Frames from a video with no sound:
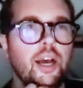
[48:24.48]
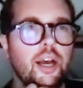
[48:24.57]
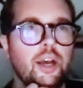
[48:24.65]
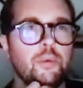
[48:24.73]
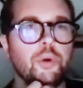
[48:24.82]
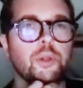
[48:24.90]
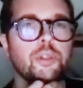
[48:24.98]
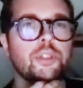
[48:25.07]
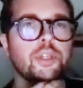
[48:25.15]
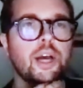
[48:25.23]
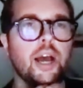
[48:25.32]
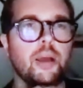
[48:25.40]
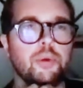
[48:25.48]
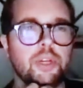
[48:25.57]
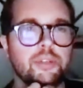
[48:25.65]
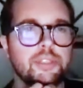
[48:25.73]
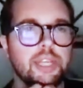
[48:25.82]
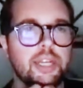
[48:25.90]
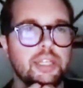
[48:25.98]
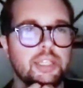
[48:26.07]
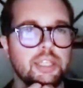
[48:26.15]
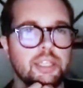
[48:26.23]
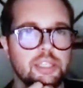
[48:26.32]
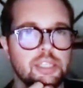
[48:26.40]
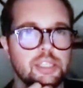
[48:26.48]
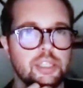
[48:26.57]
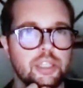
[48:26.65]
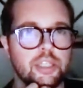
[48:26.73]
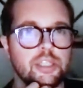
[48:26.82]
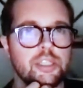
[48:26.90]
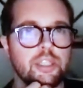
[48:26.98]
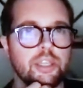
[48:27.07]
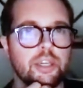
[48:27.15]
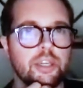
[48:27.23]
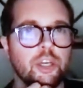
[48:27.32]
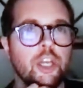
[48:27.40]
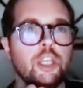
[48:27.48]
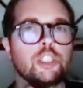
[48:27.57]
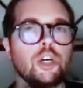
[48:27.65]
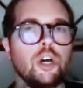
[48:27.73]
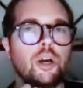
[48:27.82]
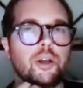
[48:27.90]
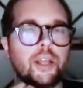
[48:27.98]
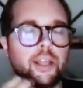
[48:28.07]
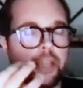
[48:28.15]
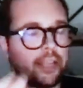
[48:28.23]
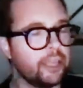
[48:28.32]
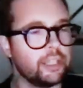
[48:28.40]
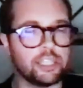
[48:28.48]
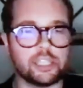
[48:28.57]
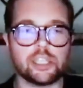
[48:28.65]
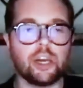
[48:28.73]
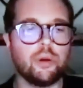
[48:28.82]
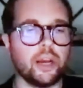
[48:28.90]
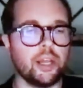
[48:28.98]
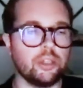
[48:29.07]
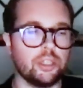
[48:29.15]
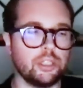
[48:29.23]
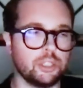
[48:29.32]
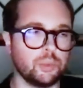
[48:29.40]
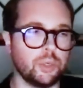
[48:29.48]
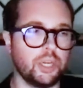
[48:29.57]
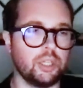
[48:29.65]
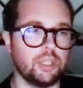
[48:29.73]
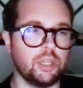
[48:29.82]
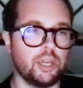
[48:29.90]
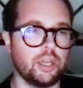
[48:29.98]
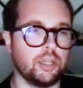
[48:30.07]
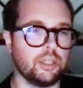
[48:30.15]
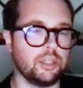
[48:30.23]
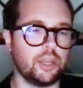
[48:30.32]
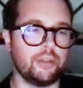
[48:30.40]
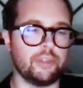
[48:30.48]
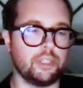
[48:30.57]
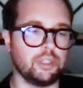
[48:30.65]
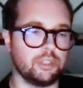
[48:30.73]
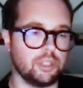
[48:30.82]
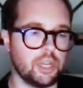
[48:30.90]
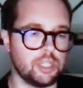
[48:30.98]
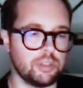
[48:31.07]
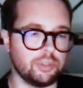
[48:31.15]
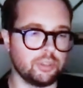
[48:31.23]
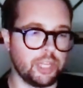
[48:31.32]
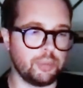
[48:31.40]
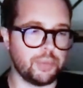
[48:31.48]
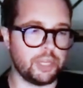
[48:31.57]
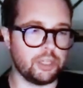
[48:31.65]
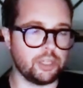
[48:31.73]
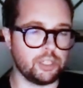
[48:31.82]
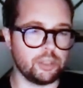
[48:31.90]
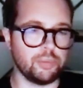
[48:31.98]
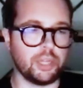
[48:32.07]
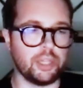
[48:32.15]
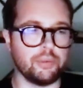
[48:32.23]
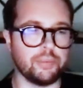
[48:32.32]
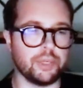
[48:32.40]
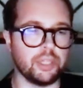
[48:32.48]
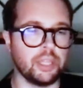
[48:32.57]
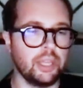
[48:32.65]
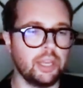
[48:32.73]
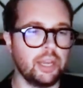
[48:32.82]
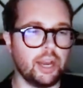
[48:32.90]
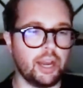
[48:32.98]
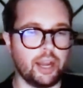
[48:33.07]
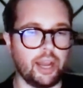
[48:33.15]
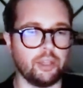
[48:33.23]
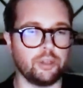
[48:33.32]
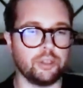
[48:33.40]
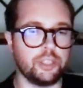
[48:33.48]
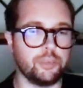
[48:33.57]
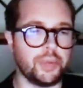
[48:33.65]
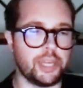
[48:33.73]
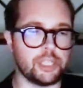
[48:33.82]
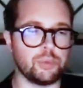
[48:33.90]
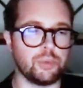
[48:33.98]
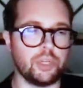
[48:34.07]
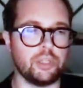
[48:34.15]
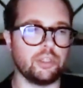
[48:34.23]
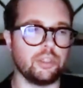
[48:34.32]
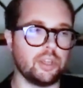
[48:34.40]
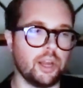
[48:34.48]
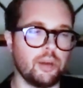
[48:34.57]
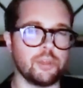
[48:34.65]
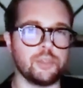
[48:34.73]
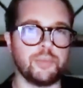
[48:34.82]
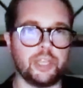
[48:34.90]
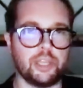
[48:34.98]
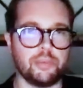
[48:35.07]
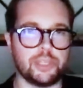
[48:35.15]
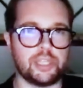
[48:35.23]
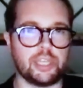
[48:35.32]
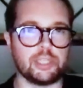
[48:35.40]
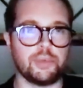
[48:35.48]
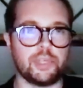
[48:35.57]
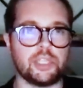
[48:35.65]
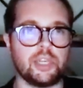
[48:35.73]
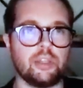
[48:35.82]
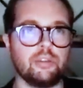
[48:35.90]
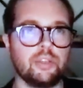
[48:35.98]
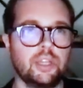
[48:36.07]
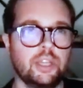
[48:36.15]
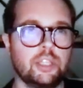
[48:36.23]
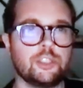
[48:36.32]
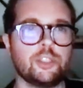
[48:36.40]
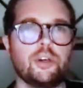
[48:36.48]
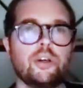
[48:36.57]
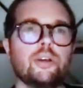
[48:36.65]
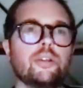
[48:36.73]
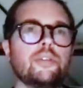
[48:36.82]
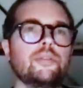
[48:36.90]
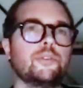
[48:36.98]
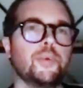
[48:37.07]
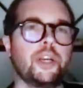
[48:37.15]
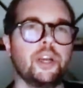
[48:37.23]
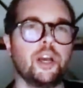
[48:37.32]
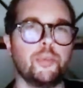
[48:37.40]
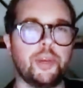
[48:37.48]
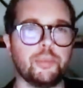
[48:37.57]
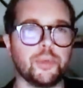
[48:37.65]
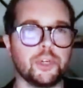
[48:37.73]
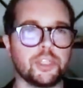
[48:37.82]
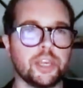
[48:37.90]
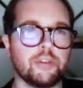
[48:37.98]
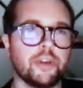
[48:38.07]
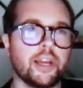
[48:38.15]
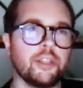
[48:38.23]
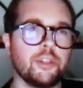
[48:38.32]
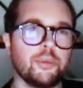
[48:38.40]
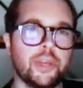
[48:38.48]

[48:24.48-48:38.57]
what I would have done in this scenario. So, and again, this is how I learned as well, having lots of great mentors in my life, but I learned the best when I was making mistakes myself. So no matter how many books I read, no